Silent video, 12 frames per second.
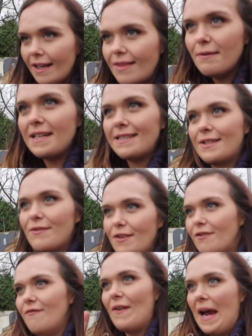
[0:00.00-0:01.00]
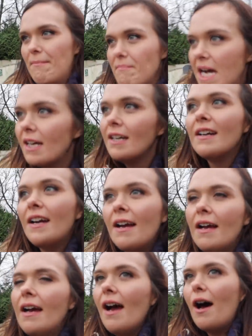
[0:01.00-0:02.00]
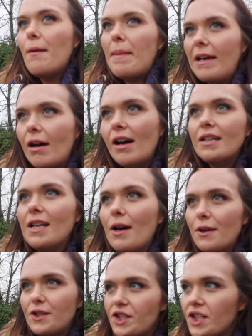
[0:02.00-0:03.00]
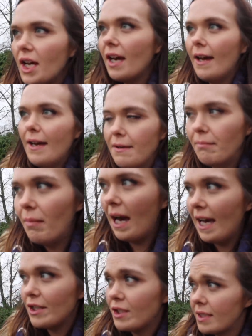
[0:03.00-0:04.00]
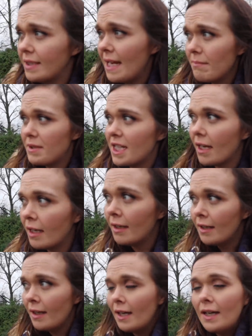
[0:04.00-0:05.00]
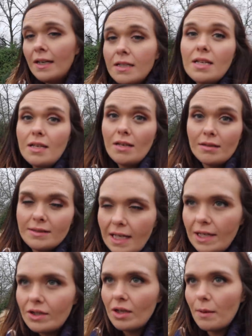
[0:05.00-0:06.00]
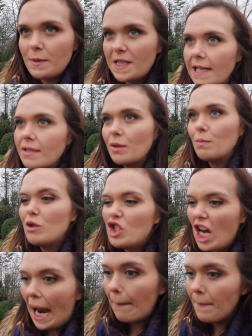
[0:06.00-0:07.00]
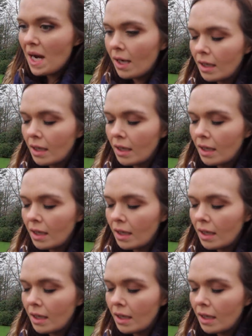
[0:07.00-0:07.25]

The rest of the fam are back at our lodge. I just nipped to the on-site shop to get some jam.